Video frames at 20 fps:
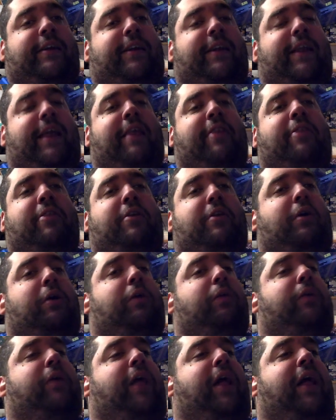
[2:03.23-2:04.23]
Death
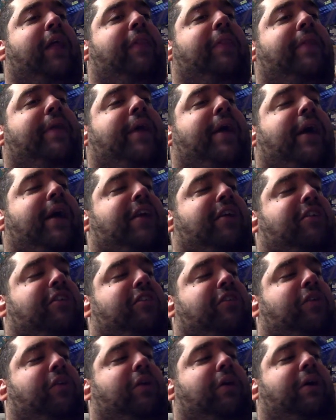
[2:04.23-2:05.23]
Note. I think I
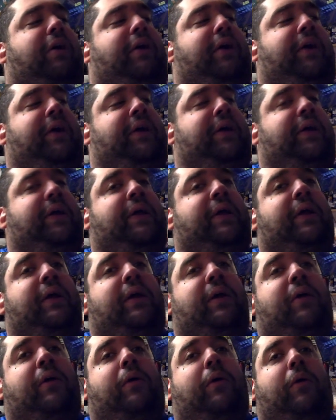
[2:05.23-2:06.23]
saw
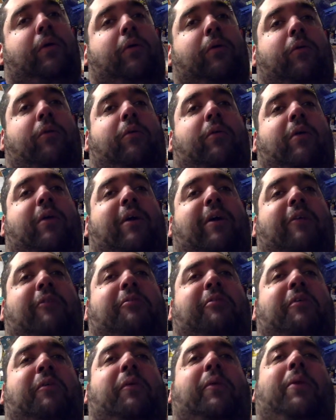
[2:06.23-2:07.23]
a
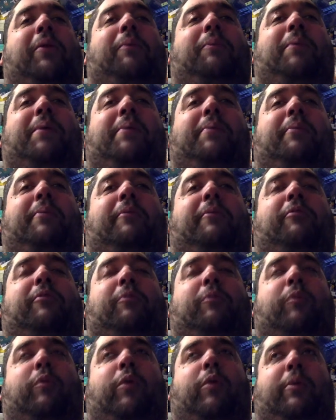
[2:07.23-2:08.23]
few of the people
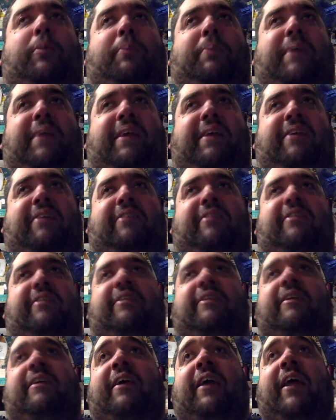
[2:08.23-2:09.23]
from One
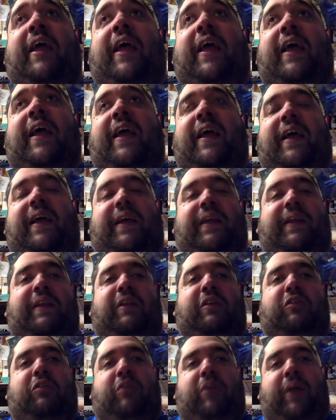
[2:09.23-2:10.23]
Piece in
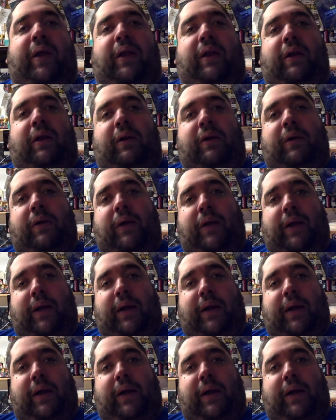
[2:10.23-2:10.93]
the trailer.